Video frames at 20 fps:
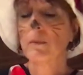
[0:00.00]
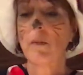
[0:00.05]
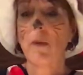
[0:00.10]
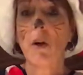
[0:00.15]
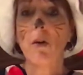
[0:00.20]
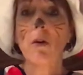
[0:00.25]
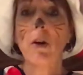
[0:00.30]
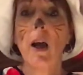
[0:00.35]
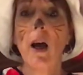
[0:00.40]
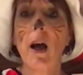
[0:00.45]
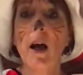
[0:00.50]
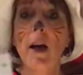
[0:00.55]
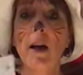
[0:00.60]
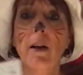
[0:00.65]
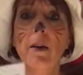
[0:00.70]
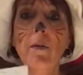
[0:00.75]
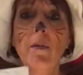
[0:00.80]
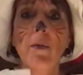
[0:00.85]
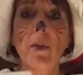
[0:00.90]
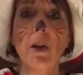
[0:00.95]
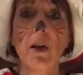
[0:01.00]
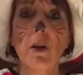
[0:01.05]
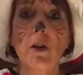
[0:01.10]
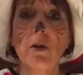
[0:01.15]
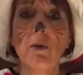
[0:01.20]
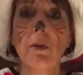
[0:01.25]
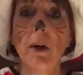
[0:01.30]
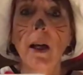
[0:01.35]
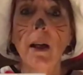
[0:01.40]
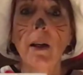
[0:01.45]
Okay, you
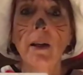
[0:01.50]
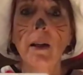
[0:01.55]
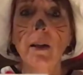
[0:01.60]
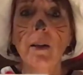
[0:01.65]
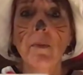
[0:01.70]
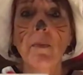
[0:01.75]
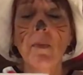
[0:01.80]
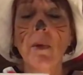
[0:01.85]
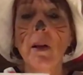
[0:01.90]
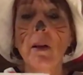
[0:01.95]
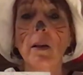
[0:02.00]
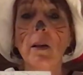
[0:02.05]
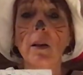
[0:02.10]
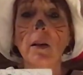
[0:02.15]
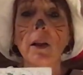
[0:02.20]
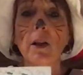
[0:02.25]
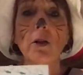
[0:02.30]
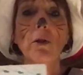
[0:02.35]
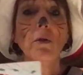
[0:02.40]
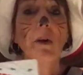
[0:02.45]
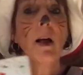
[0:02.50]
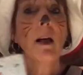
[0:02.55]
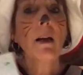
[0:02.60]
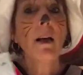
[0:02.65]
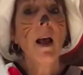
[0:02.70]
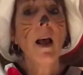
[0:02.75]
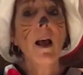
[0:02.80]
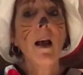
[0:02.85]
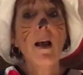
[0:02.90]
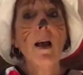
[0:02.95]
ready? The Little Red
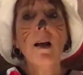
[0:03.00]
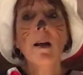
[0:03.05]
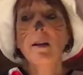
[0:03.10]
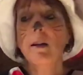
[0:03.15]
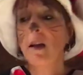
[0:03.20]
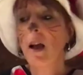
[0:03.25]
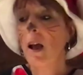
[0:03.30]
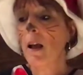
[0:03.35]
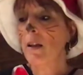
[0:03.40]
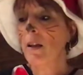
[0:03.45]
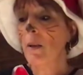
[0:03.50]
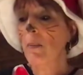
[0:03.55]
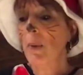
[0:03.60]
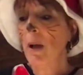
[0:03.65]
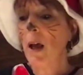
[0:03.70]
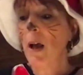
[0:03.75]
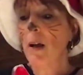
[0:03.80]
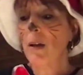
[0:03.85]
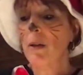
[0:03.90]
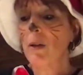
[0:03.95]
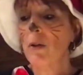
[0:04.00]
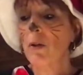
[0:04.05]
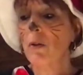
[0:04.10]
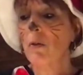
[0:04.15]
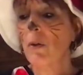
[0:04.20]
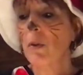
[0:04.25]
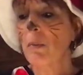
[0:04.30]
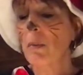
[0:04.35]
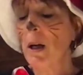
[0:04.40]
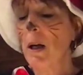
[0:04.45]
Hen and the
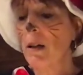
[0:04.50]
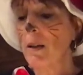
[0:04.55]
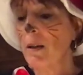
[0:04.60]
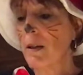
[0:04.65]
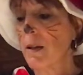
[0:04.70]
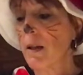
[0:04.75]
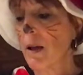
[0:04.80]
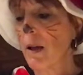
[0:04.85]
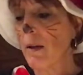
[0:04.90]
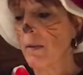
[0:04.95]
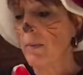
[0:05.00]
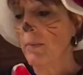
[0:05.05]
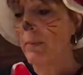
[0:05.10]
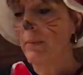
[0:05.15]
Passover matzah.